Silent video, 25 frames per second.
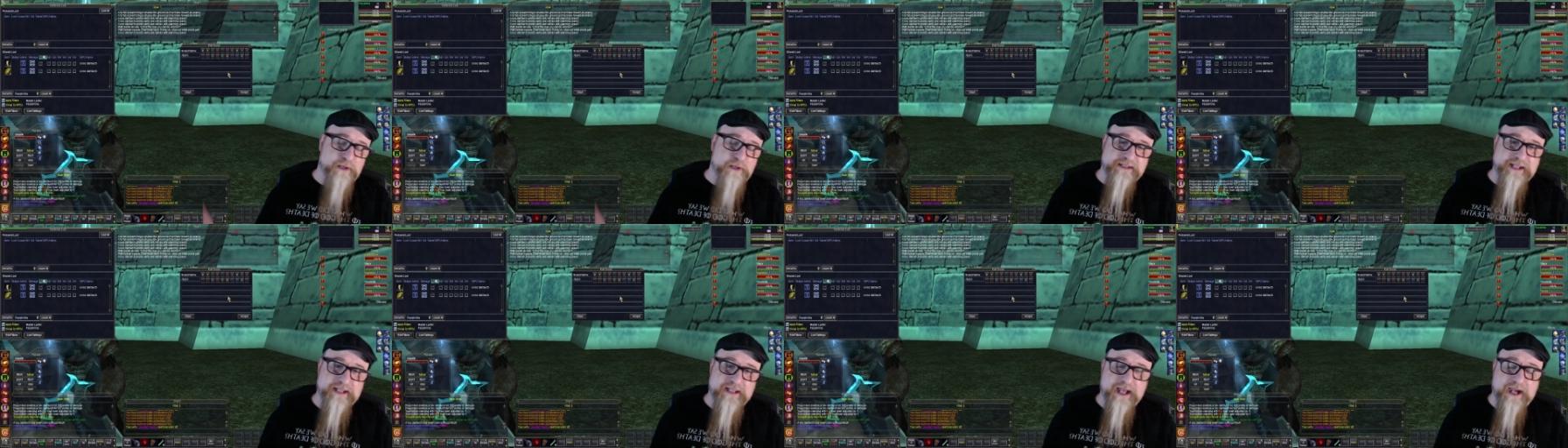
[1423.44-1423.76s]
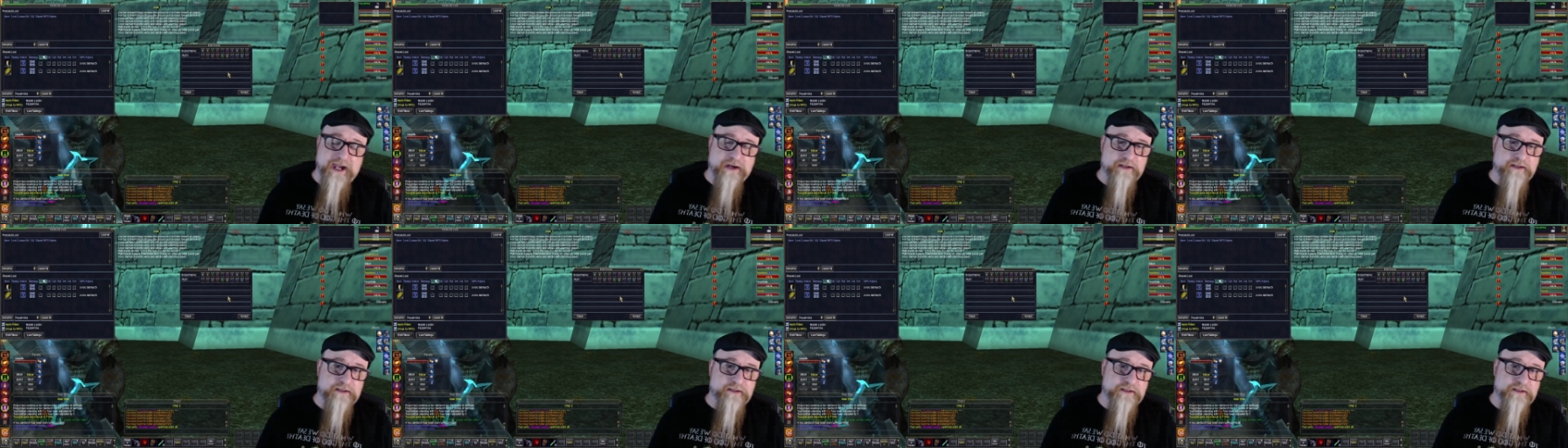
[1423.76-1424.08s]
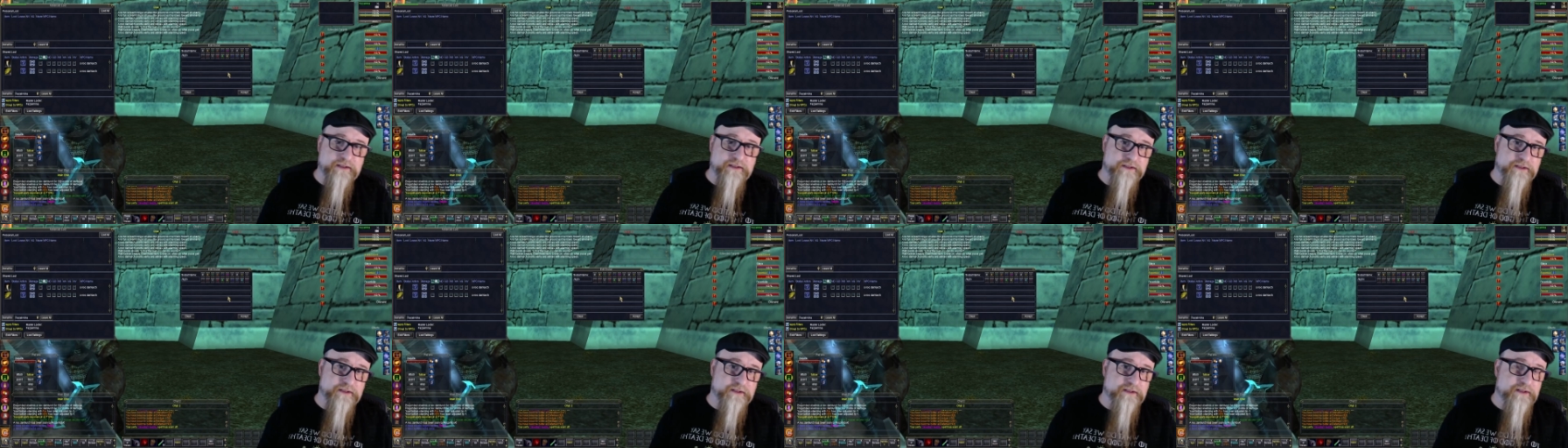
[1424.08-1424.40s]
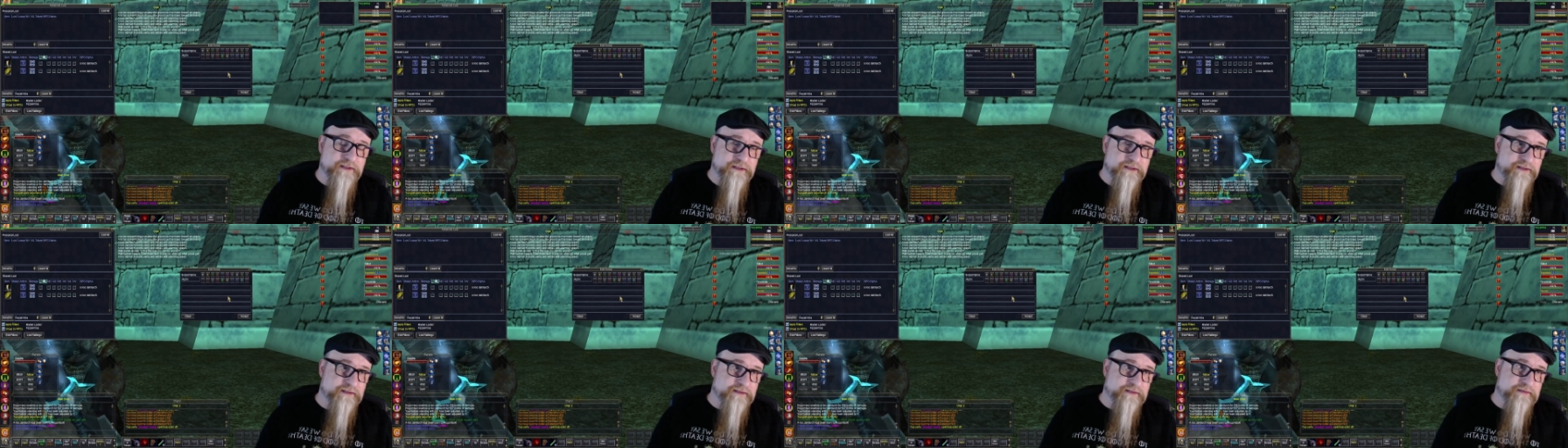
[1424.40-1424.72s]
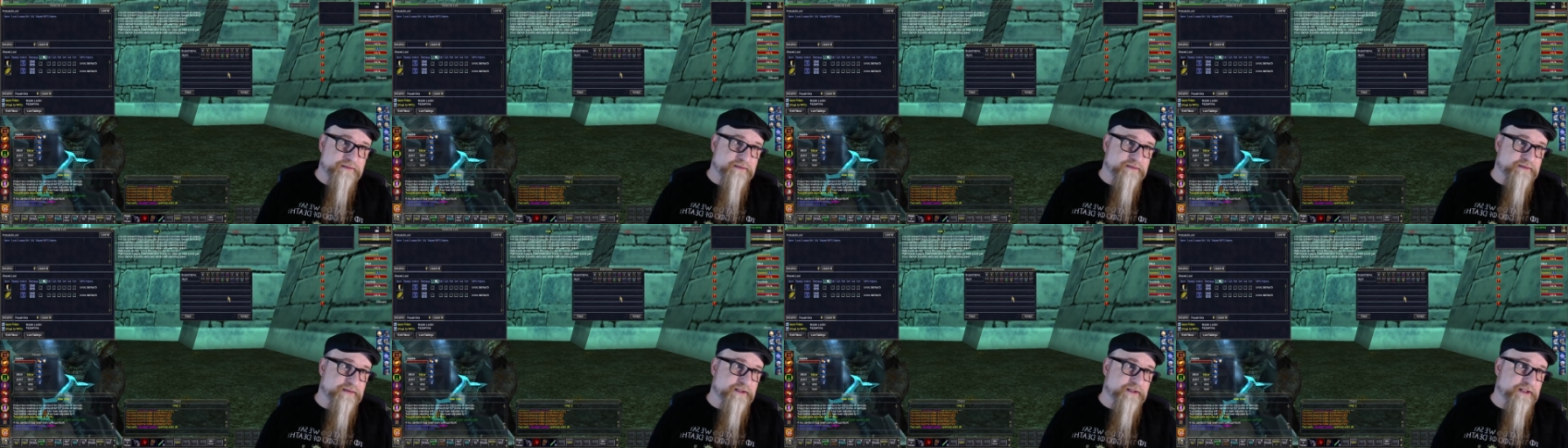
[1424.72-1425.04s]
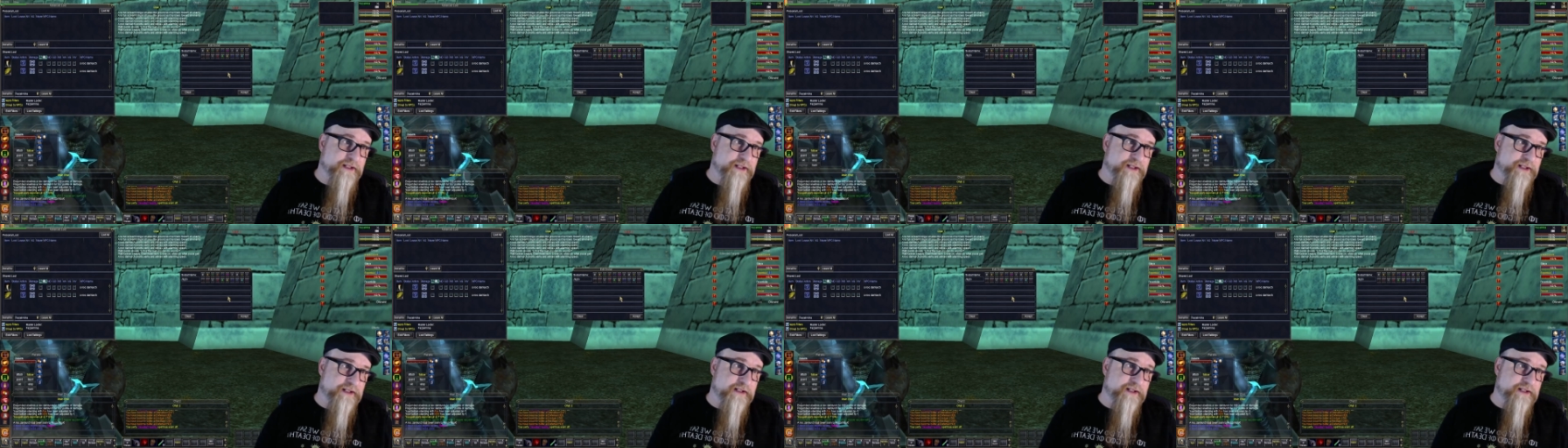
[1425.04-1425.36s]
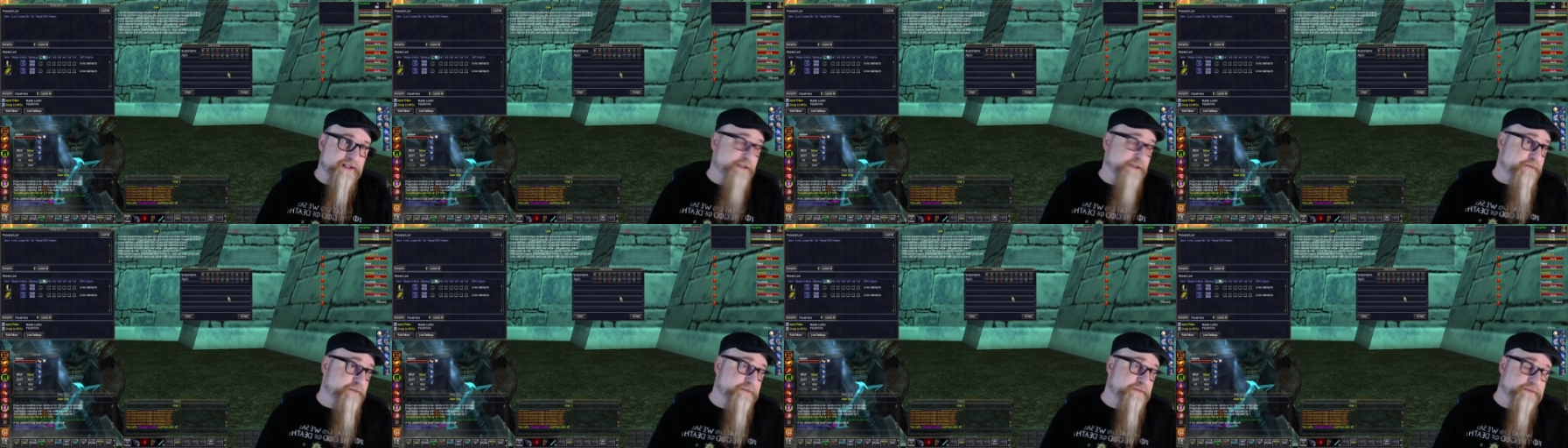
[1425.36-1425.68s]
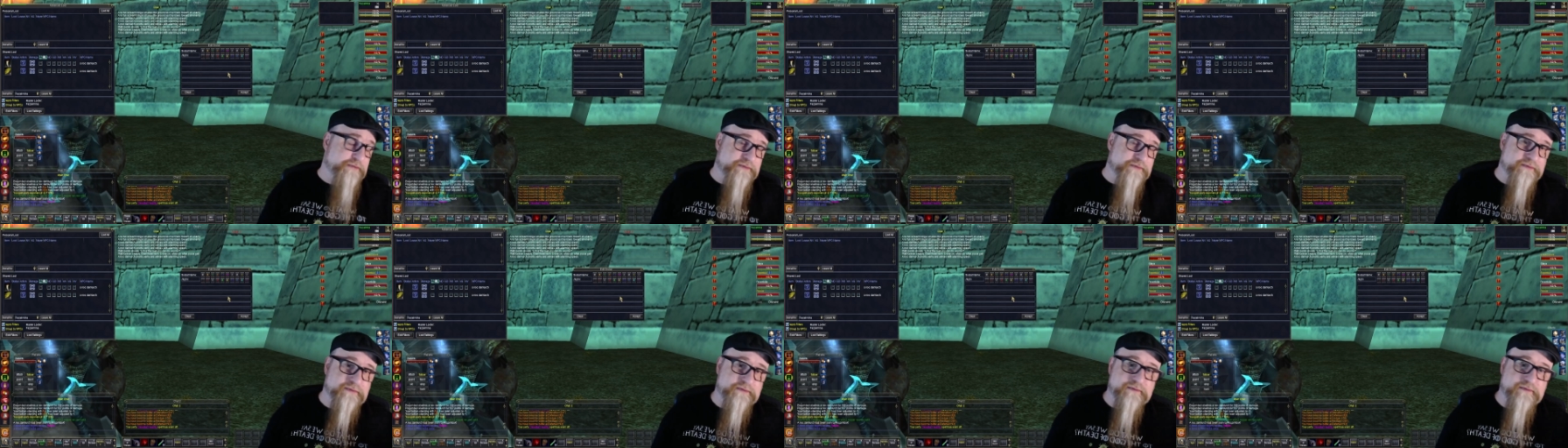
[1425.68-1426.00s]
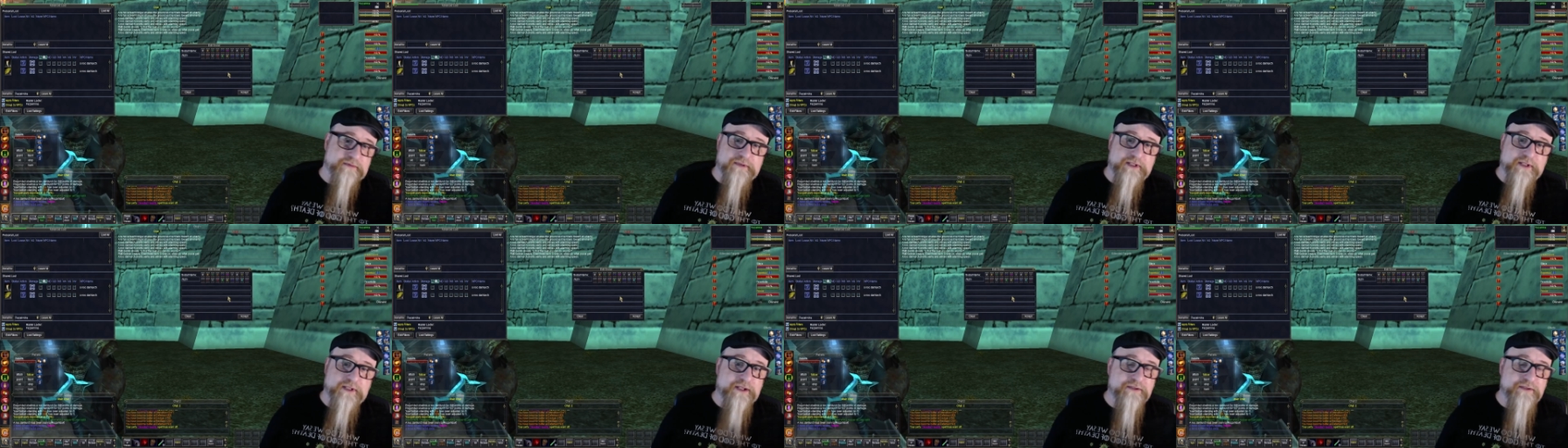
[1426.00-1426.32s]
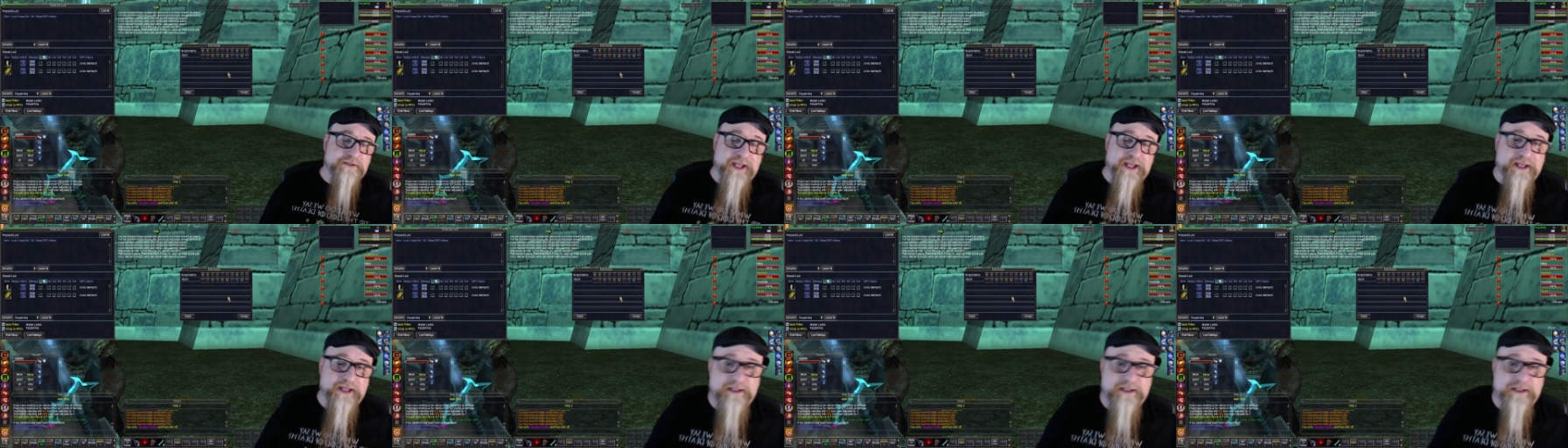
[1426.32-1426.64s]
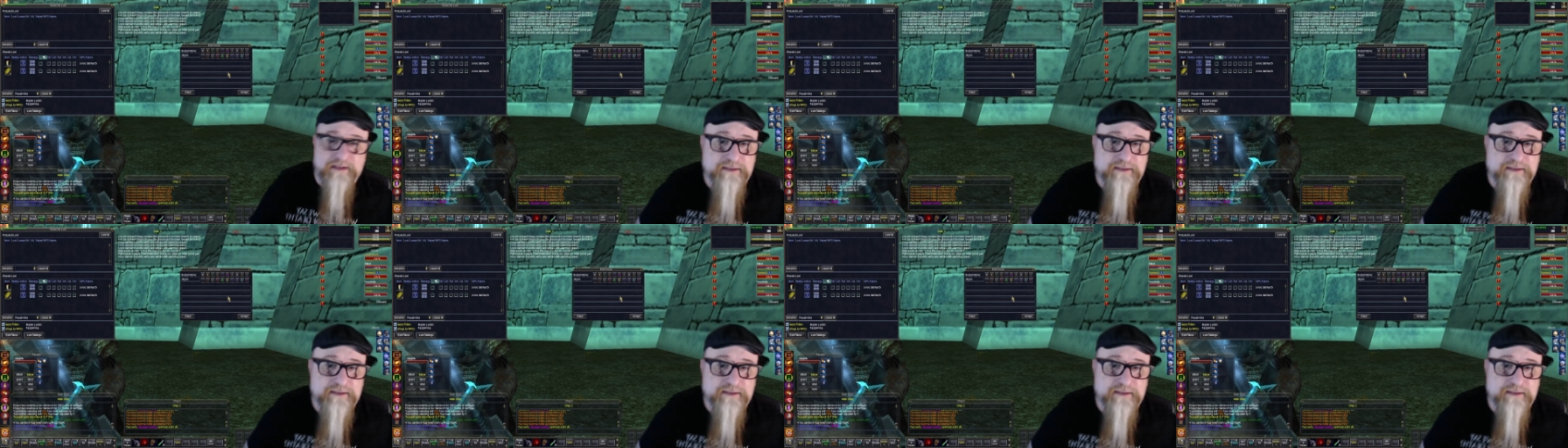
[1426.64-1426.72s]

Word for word: character uh, alone, okay?